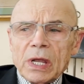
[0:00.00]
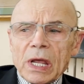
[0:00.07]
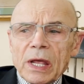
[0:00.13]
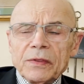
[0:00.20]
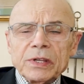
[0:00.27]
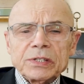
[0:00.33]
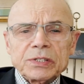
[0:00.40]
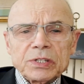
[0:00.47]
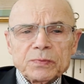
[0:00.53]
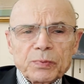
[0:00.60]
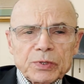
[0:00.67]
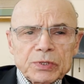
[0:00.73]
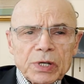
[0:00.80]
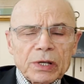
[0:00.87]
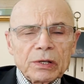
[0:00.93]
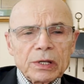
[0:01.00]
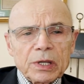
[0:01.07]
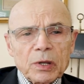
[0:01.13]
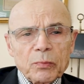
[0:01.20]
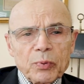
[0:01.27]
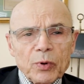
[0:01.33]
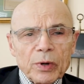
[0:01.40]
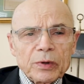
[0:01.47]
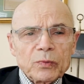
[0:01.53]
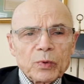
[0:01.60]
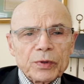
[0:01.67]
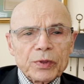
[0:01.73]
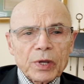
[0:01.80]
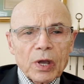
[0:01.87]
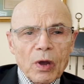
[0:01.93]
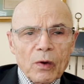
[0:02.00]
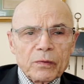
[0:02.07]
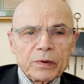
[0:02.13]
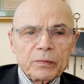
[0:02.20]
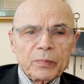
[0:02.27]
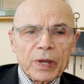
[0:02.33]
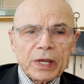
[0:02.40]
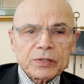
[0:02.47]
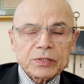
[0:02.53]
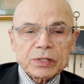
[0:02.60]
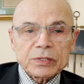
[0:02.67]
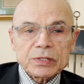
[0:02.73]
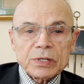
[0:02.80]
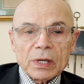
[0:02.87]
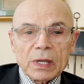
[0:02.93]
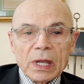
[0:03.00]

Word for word: And this is particularly important with the COVID patients.